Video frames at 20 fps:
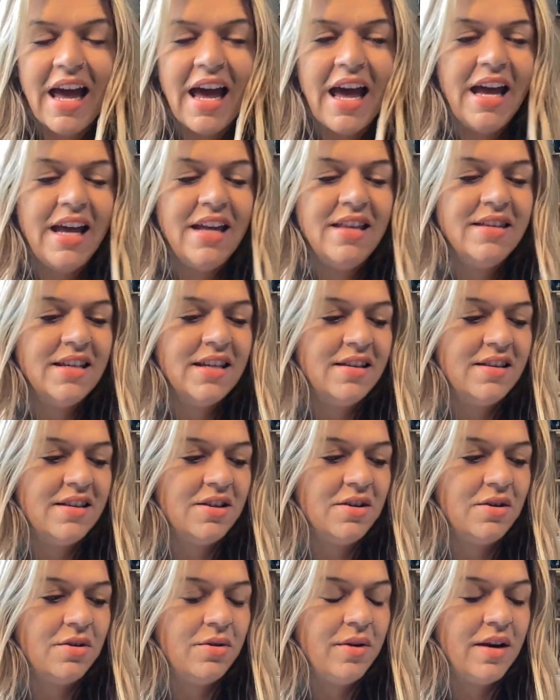And
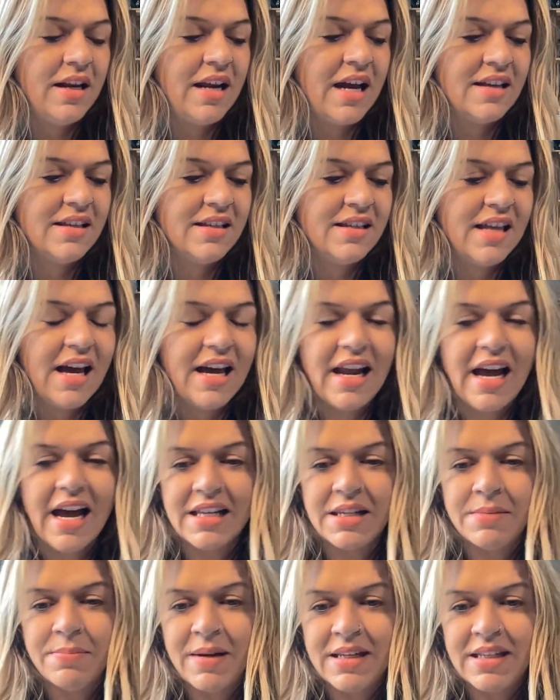so it has that
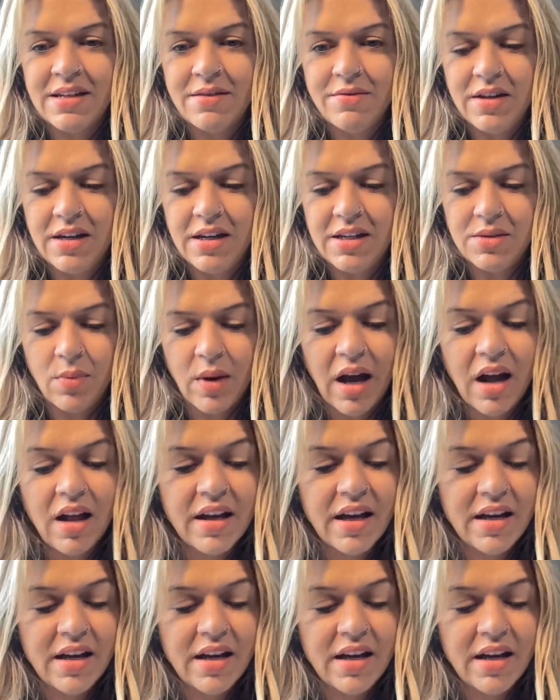aspect of it as well.